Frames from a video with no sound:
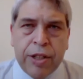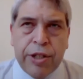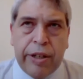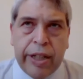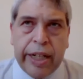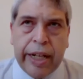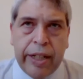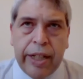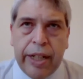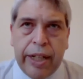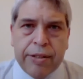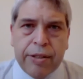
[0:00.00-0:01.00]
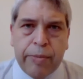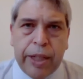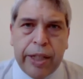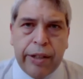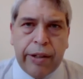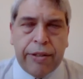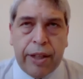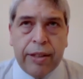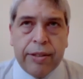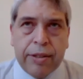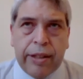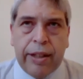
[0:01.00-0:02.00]
sharing ideas and many other
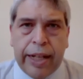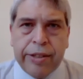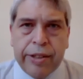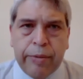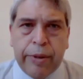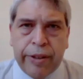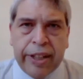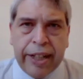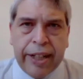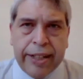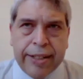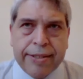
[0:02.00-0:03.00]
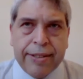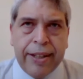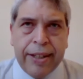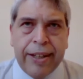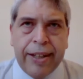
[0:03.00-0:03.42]
things. And Latin America is